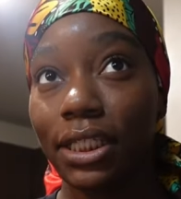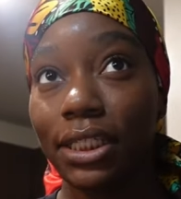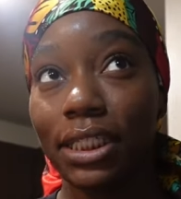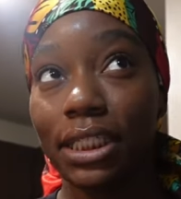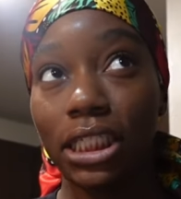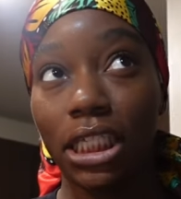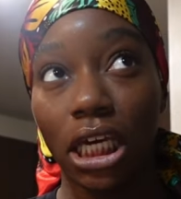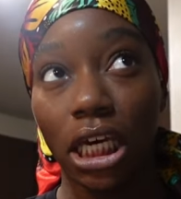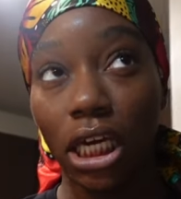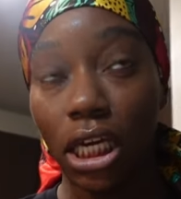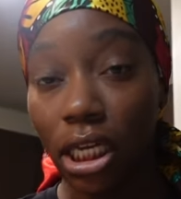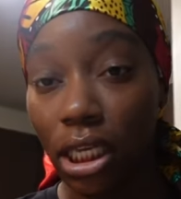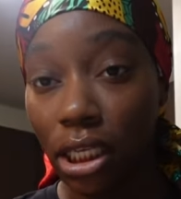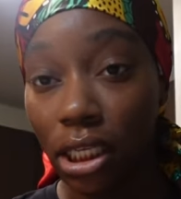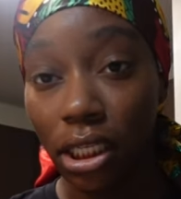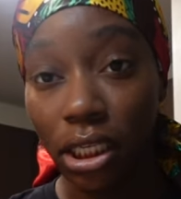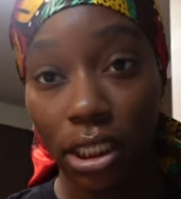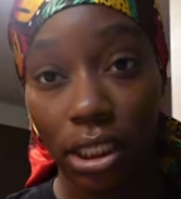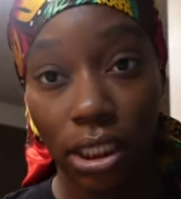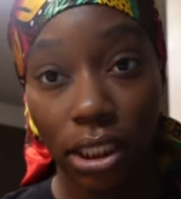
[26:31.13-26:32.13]
ten,
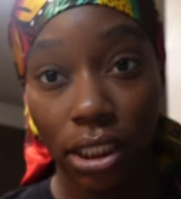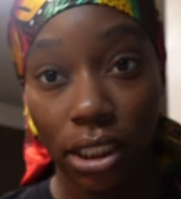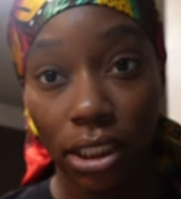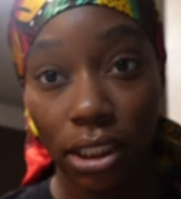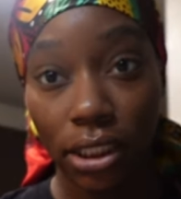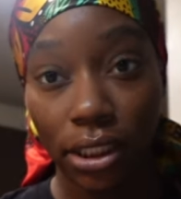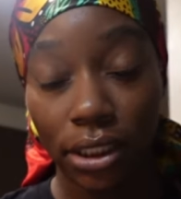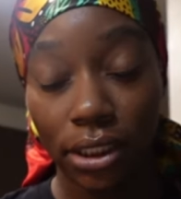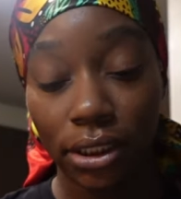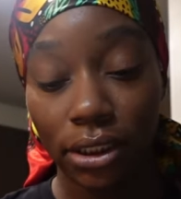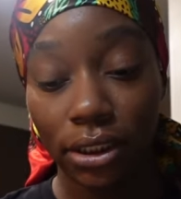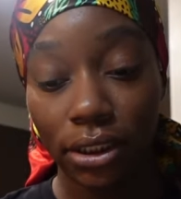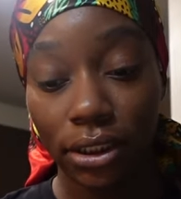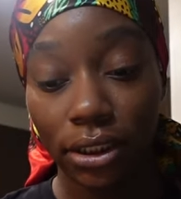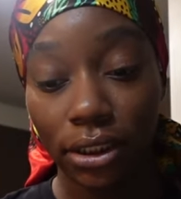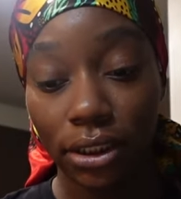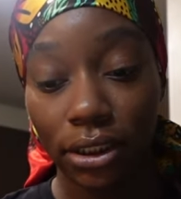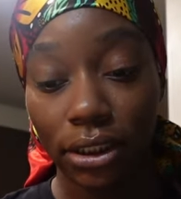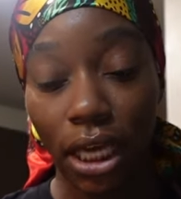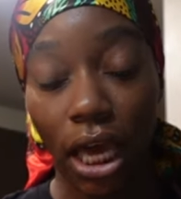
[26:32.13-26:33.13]

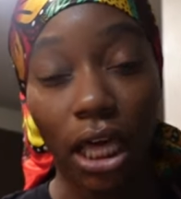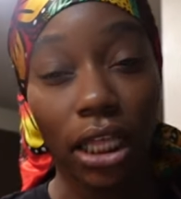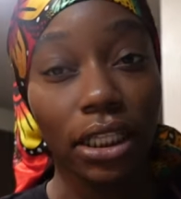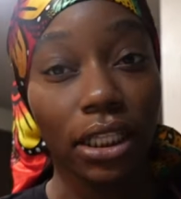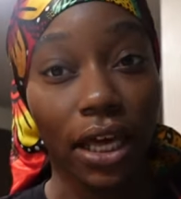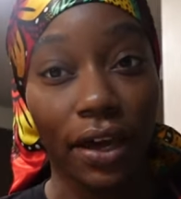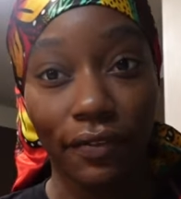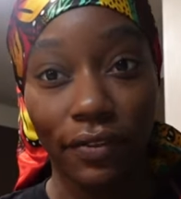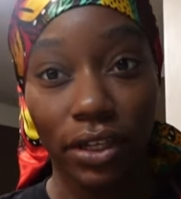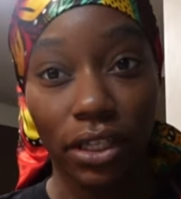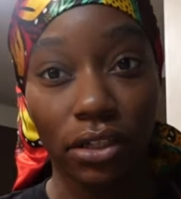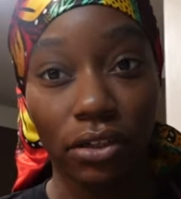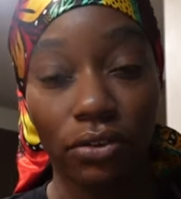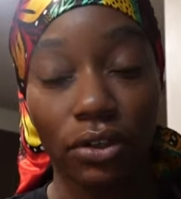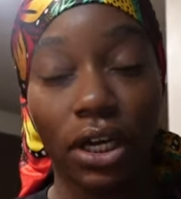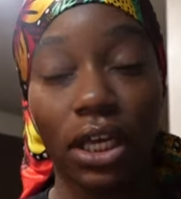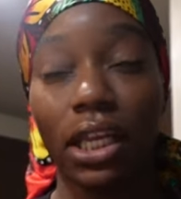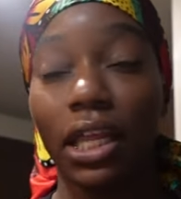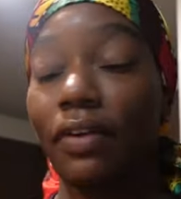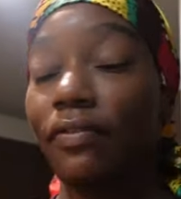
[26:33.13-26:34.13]
eleven,
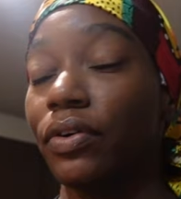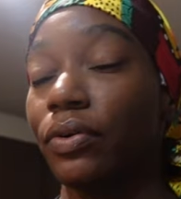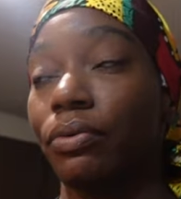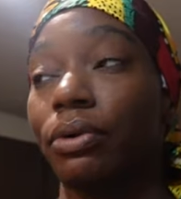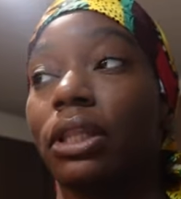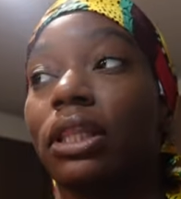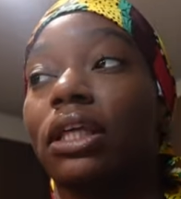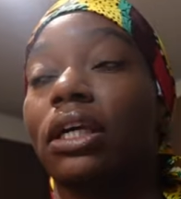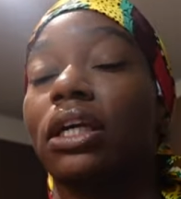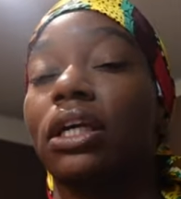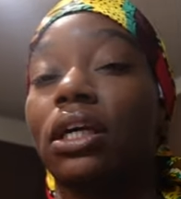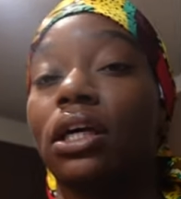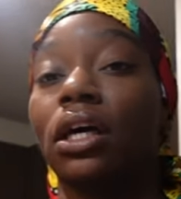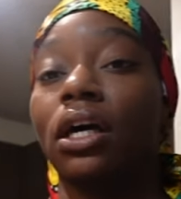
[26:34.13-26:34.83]
eleven really.